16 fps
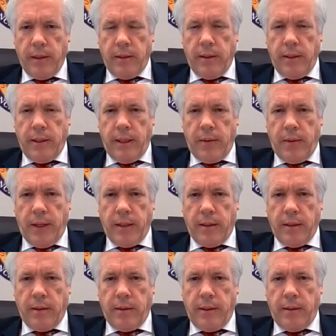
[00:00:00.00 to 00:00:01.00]
And I think
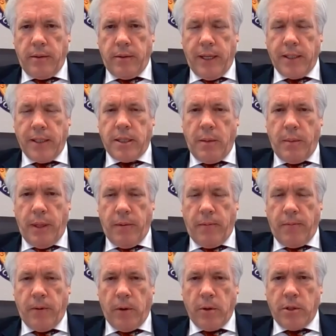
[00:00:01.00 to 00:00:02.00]
so that's going to be the
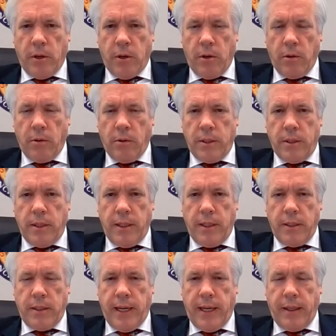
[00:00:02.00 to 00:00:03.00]
first hurdle
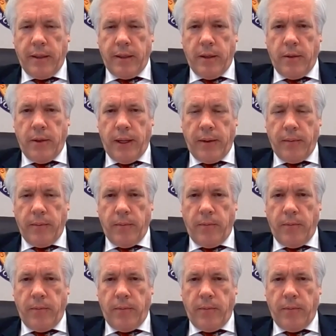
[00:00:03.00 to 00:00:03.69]
is getting the thing